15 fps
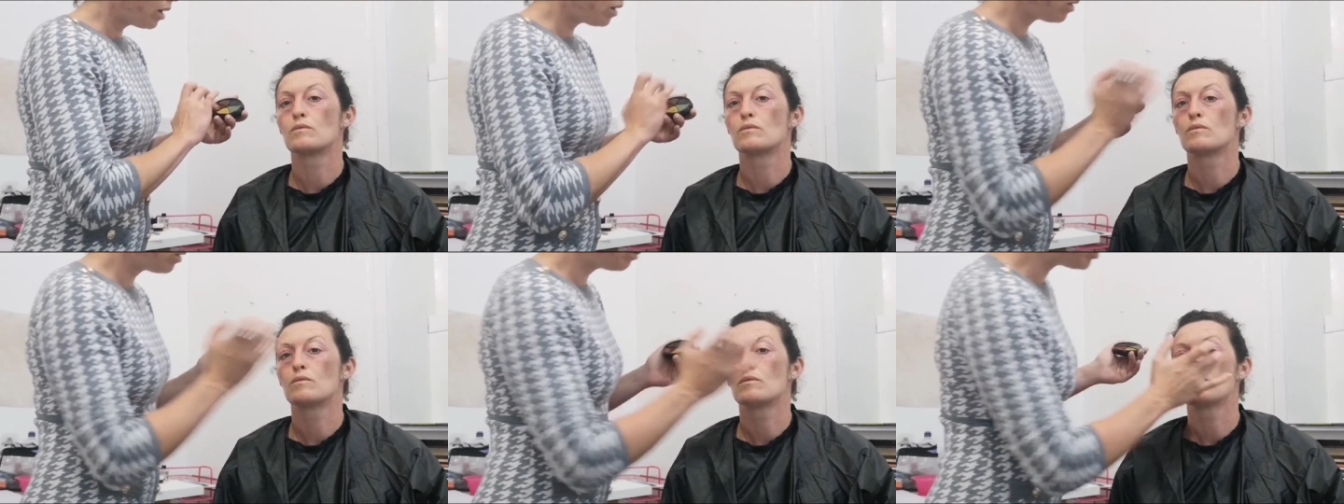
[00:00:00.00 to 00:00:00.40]

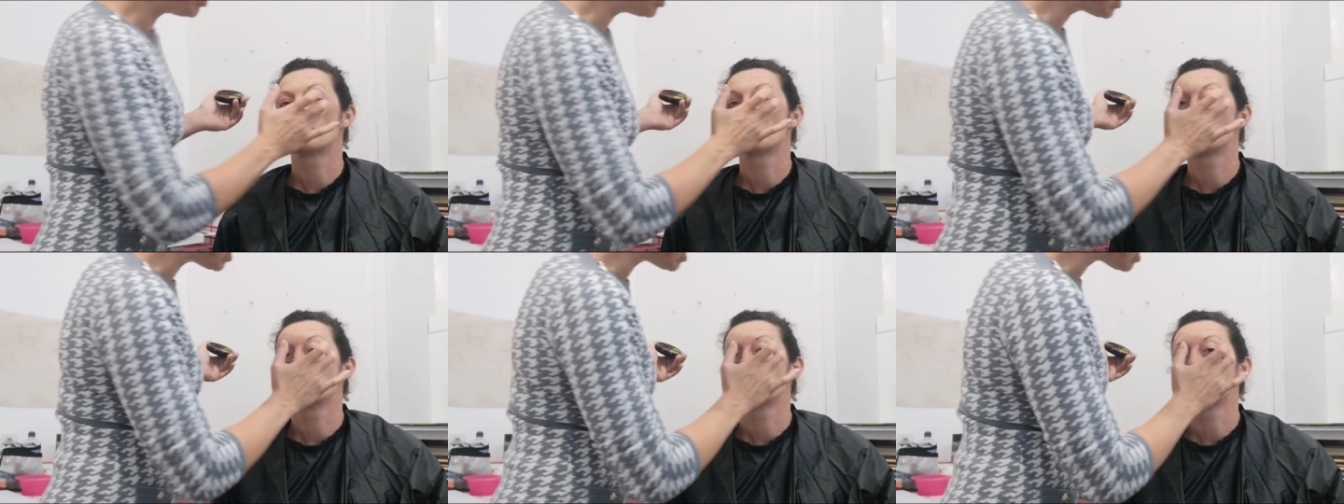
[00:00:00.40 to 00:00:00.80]
And
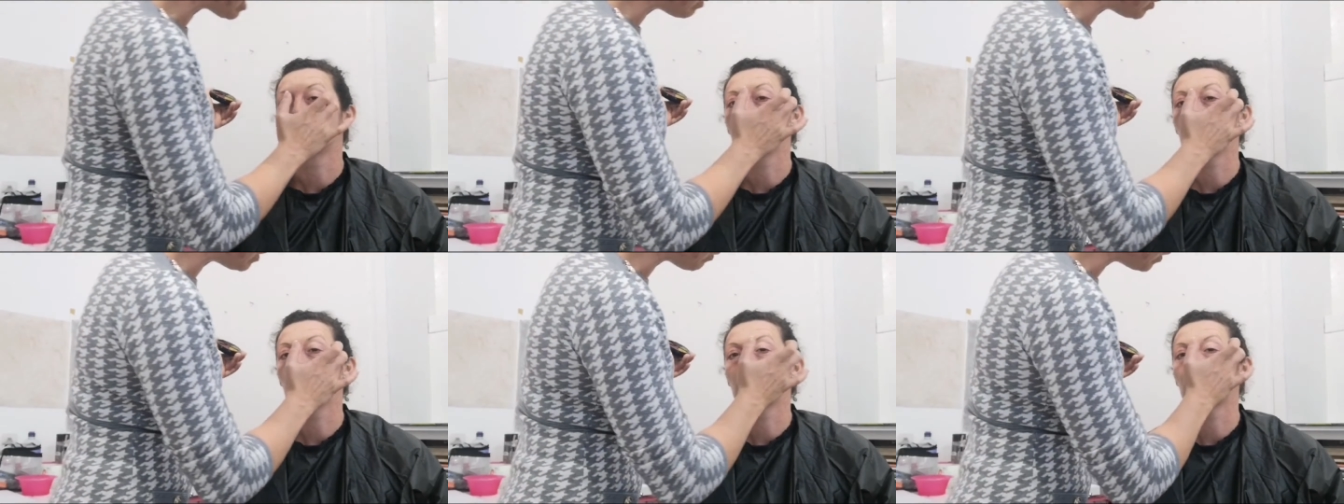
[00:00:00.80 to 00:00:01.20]
all
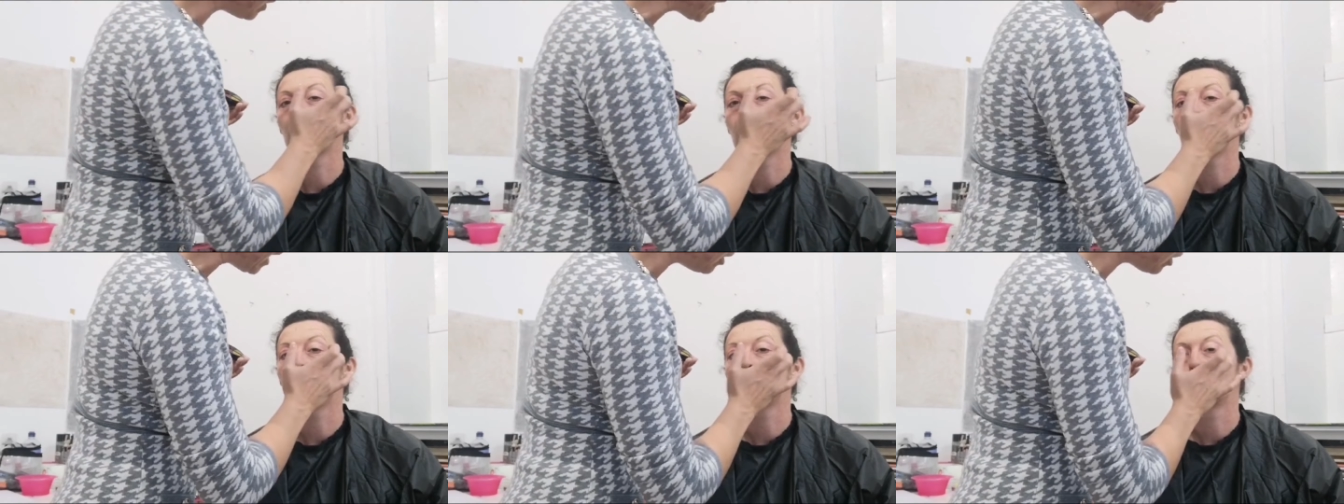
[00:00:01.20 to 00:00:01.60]
bruises have
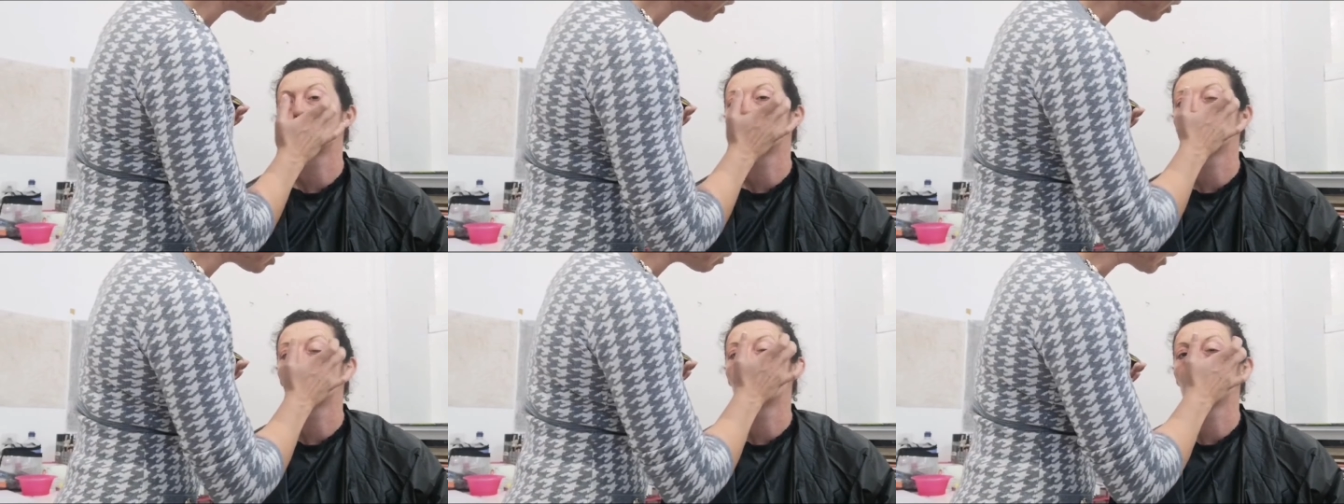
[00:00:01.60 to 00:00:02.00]
different
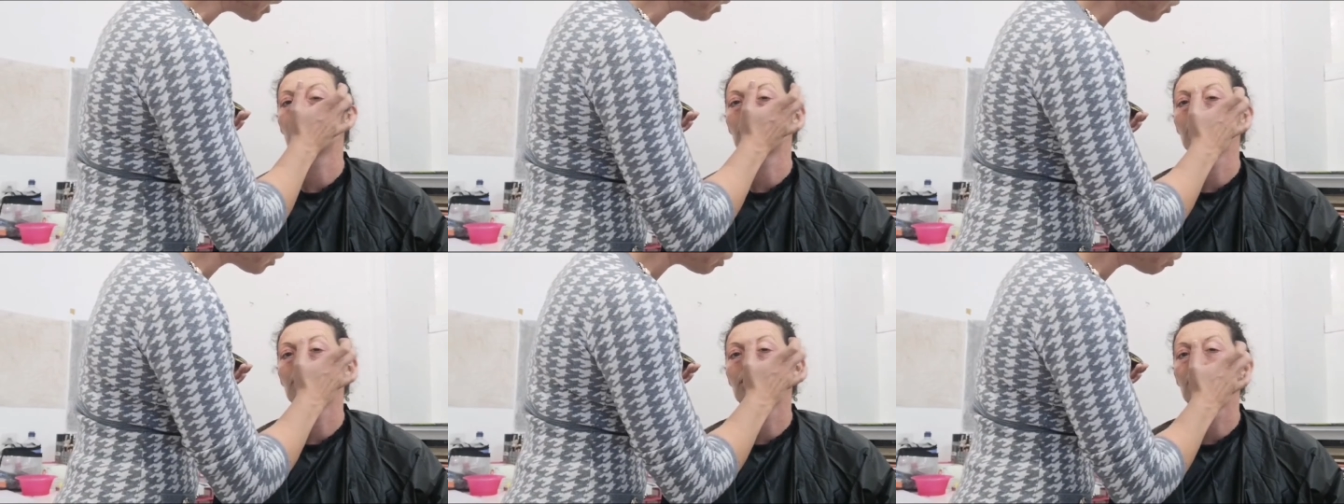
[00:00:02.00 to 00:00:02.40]
ages
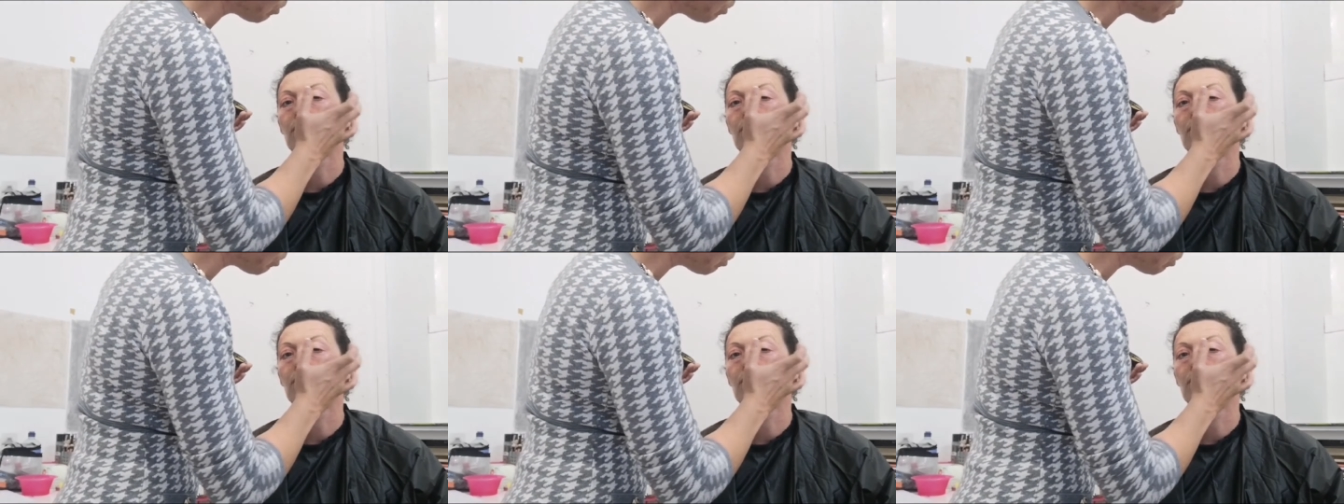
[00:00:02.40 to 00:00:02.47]
as well.